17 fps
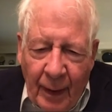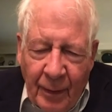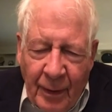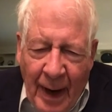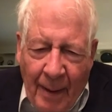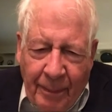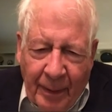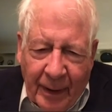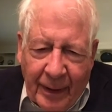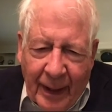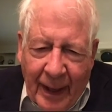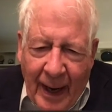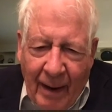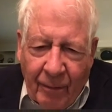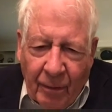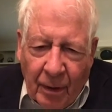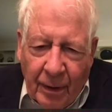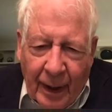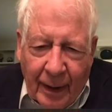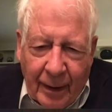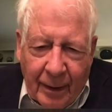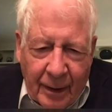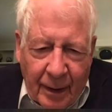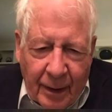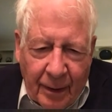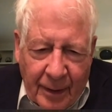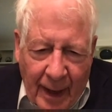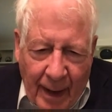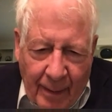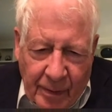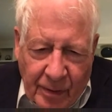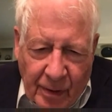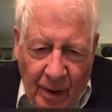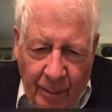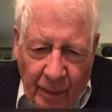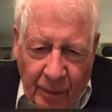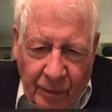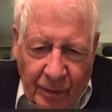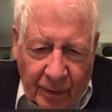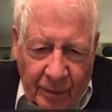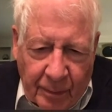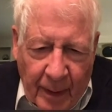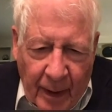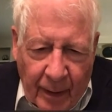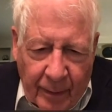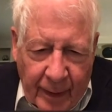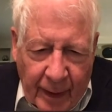tapping the gavel that their time is almost expired.